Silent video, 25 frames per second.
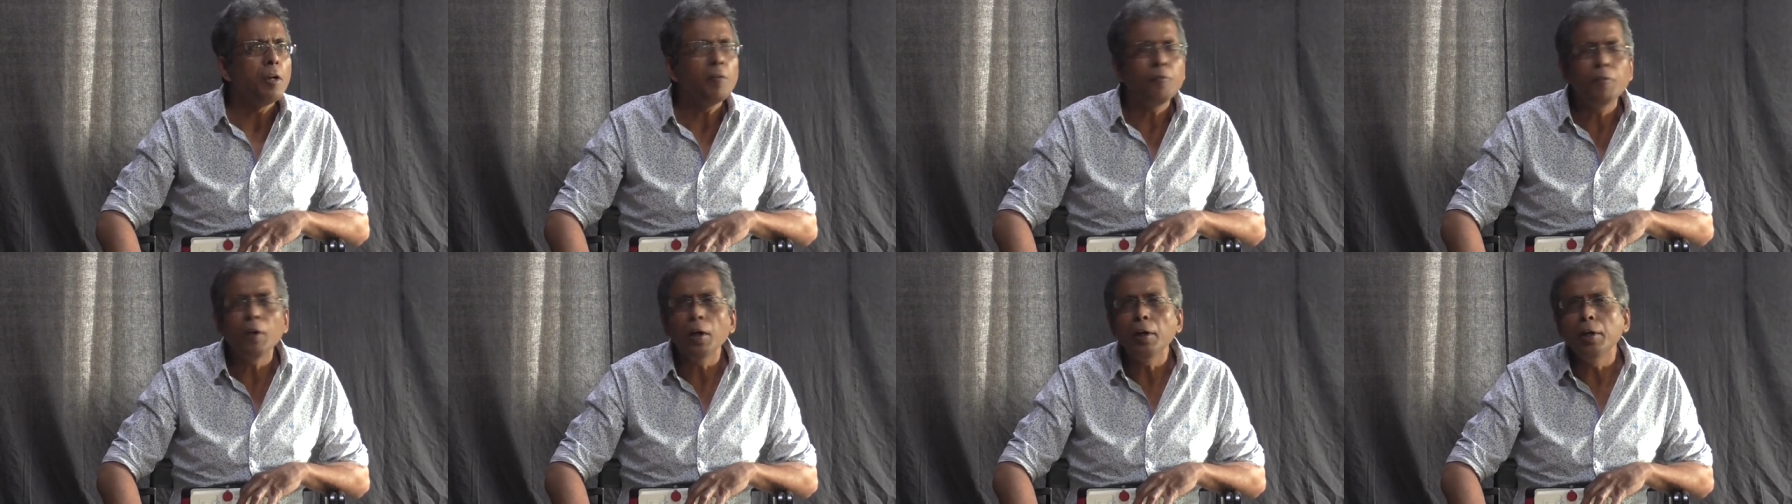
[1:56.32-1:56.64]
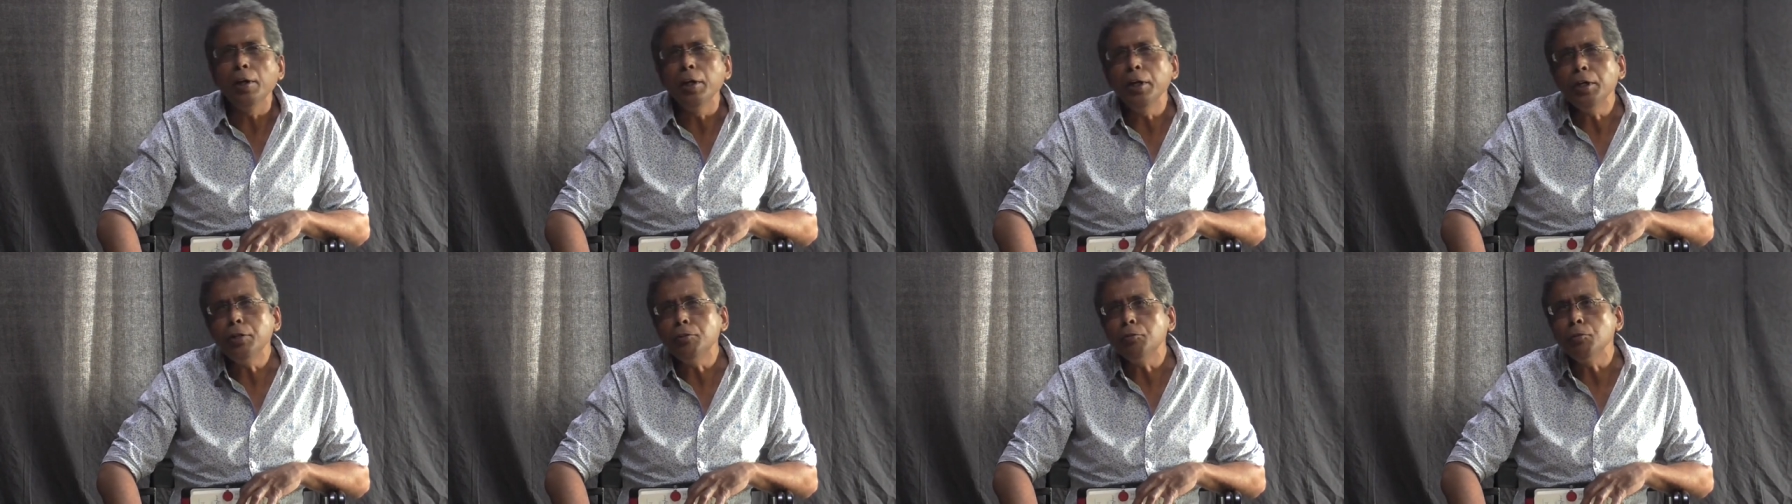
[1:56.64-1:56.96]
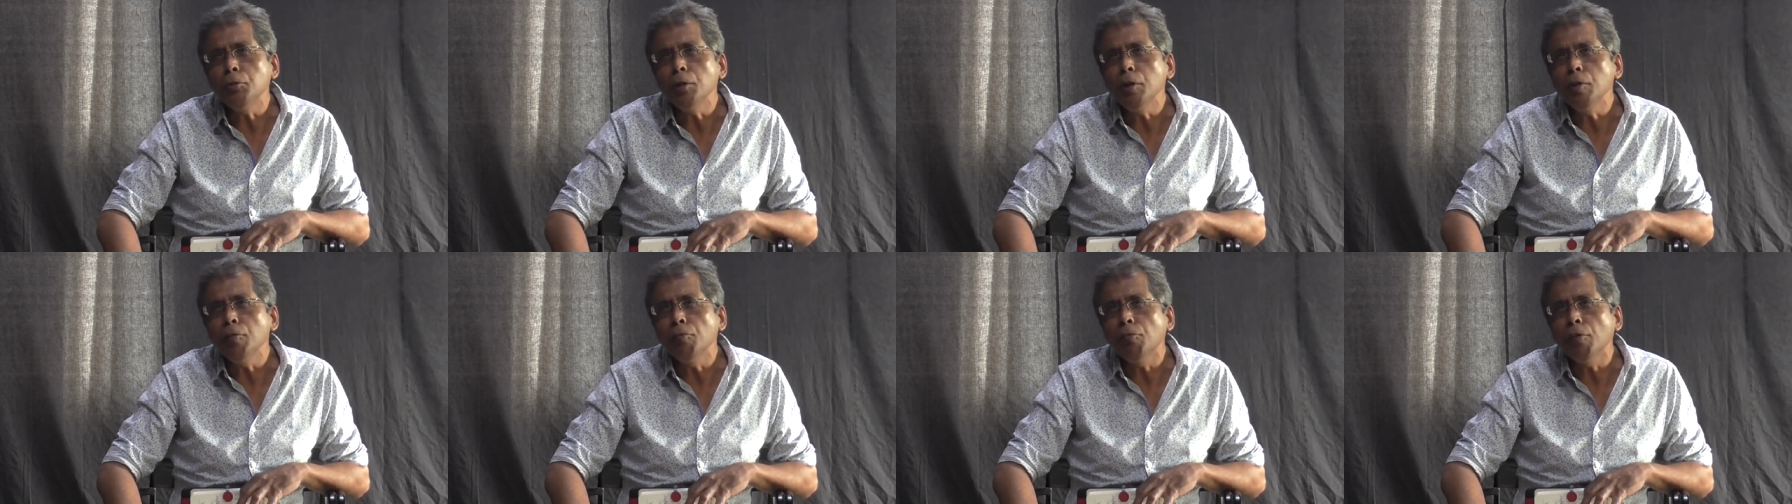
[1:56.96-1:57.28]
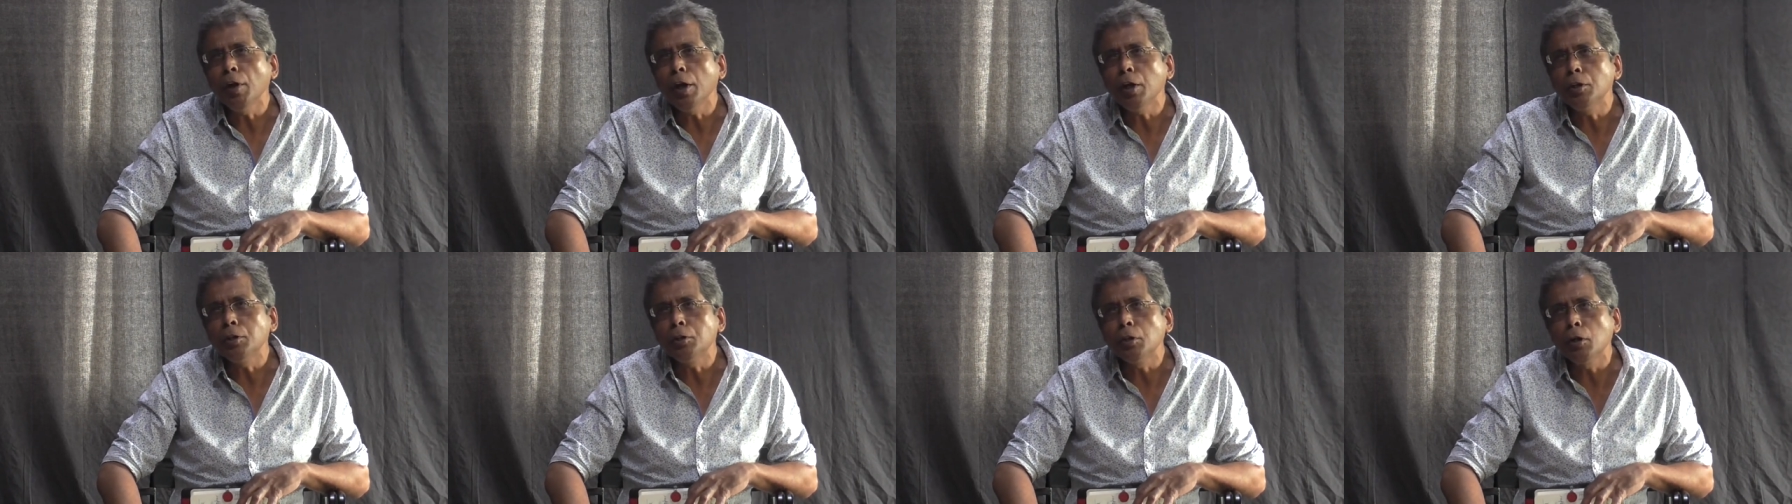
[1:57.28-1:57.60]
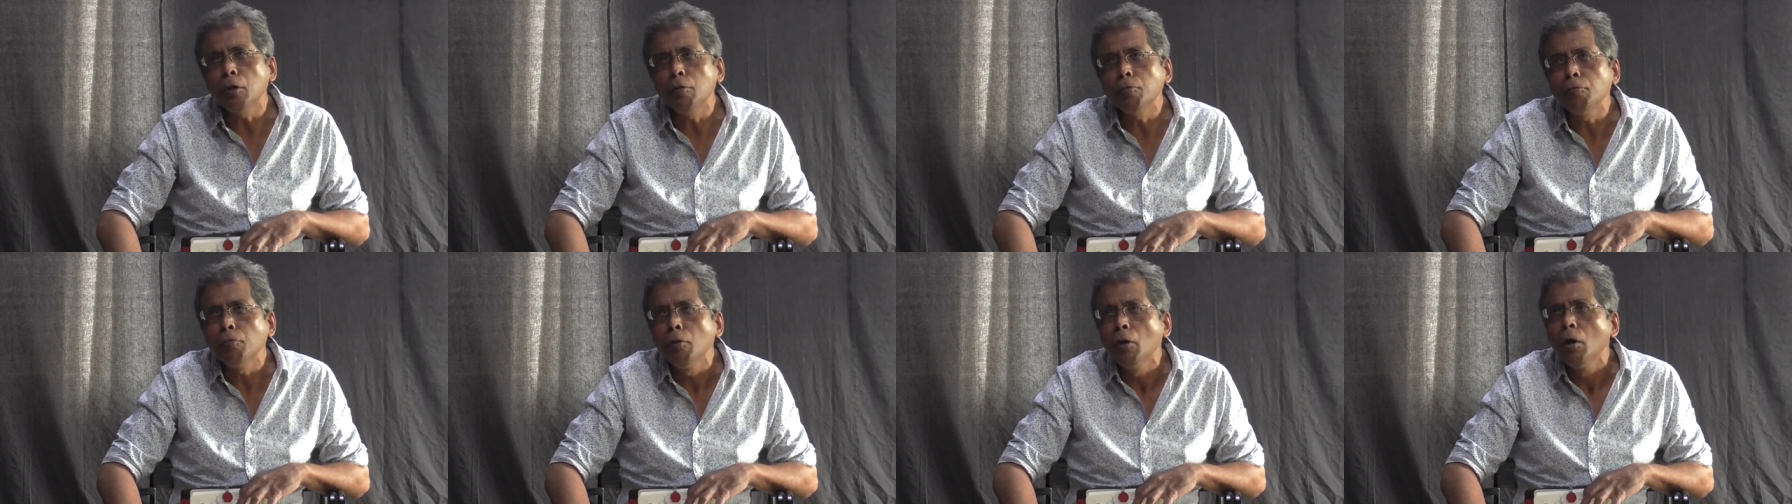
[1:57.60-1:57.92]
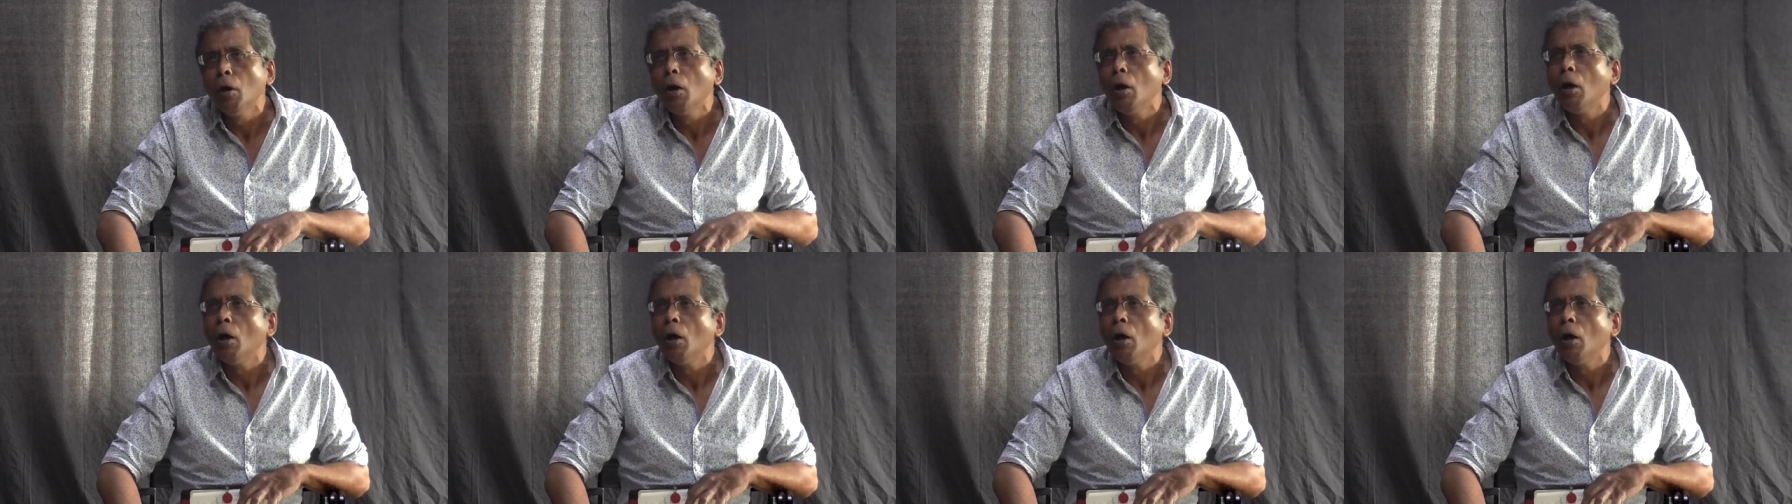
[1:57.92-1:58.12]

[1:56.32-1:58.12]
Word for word: If that leads to an effect of